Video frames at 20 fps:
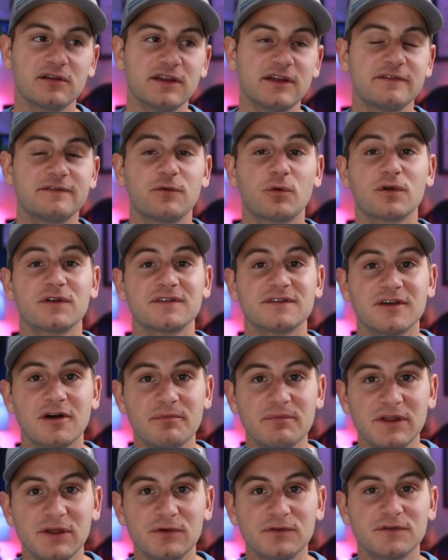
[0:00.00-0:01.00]
for
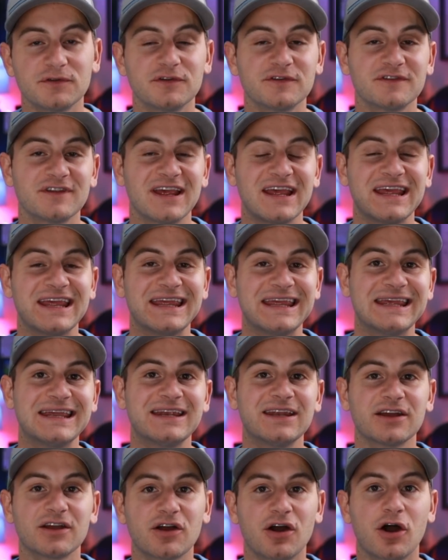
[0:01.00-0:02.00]
some users,
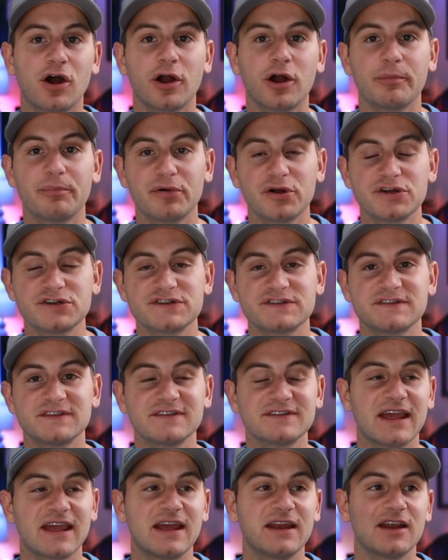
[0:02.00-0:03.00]
in-car
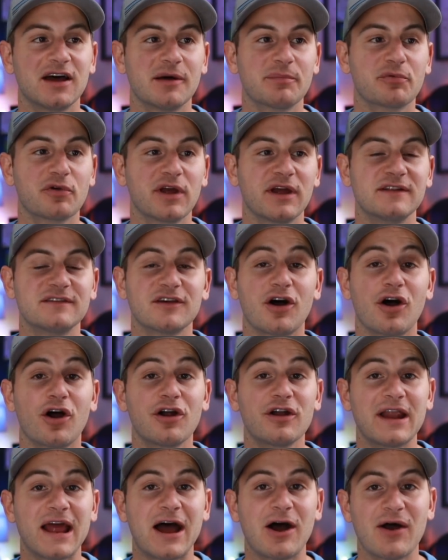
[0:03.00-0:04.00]
purchases and upgrades
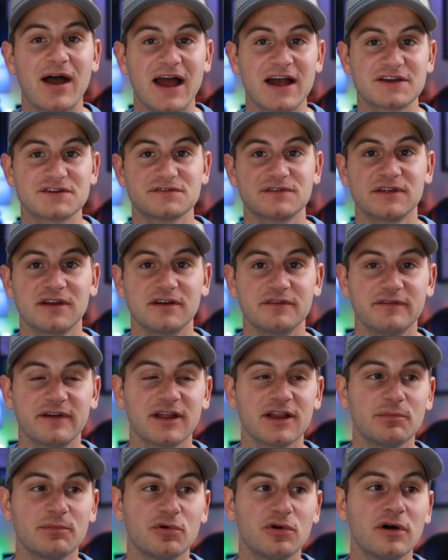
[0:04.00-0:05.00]
are now actually
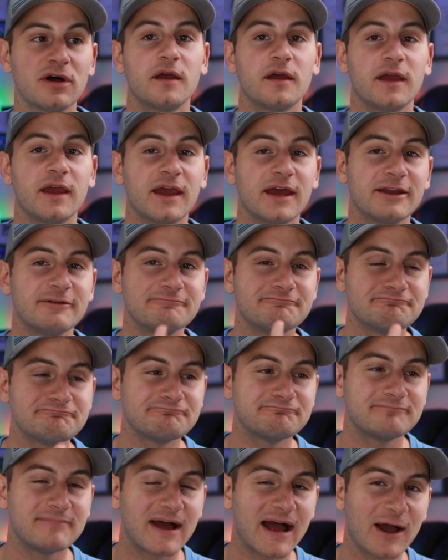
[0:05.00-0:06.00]
available. And
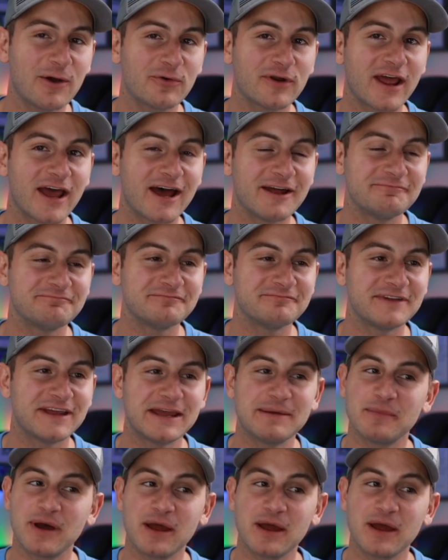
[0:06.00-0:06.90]
I would add, it might